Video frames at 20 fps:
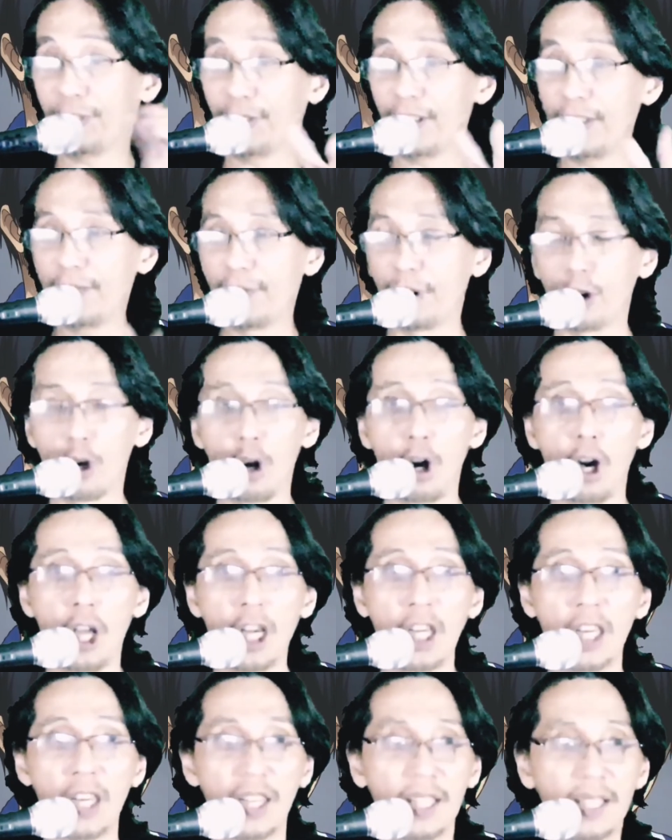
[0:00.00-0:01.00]

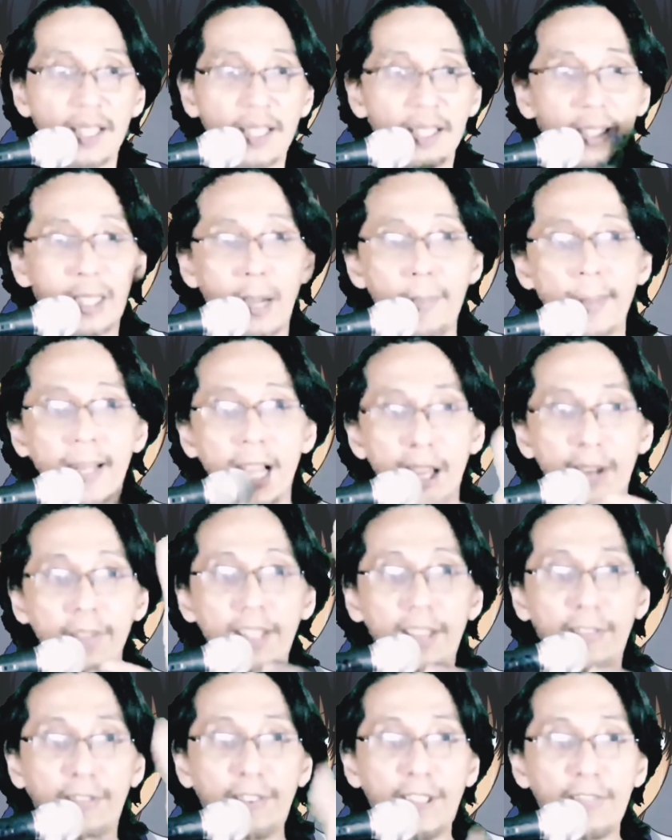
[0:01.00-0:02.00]
free-for-all, coming out of
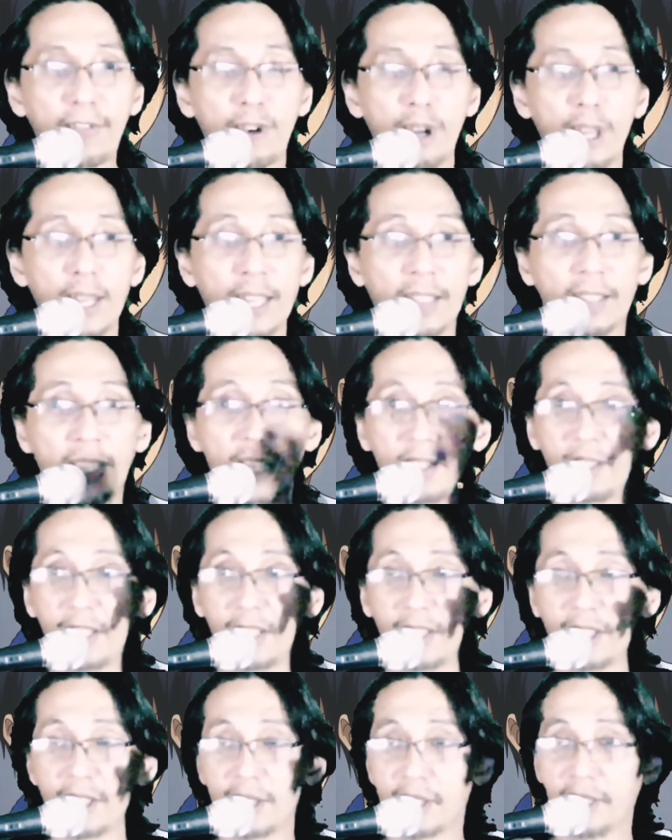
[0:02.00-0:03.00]
that free-for-all, and then he
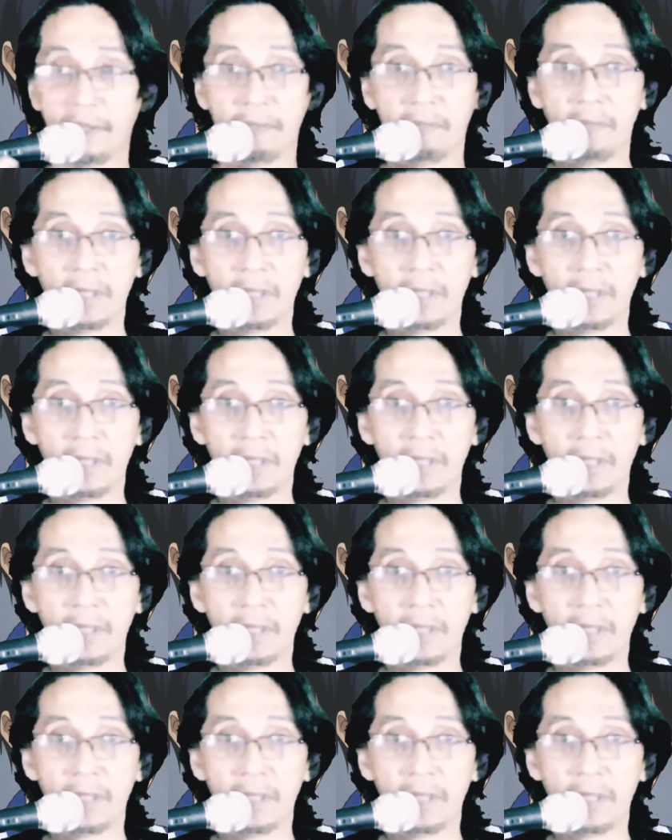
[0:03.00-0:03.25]
just